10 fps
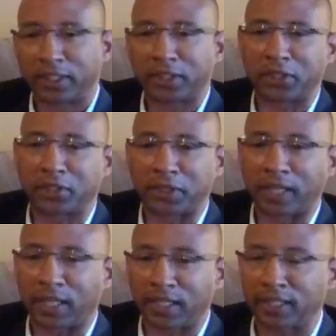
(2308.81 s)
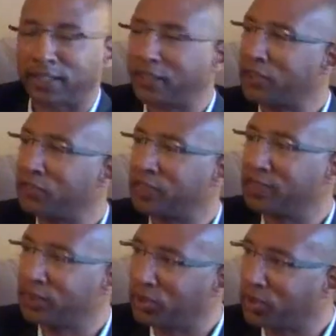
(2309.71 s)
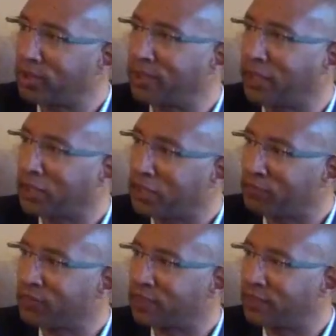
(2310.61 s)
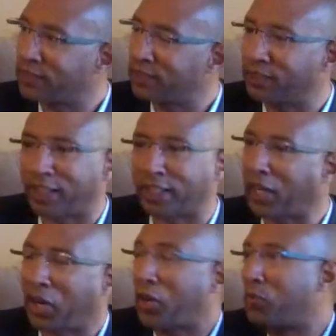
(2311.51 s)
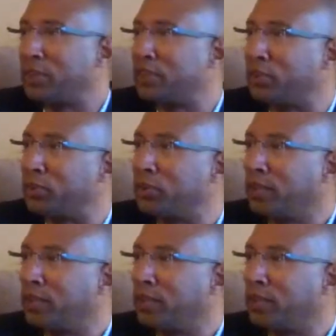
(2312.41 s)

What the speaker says: I have enjoyed our conversation today. I always do.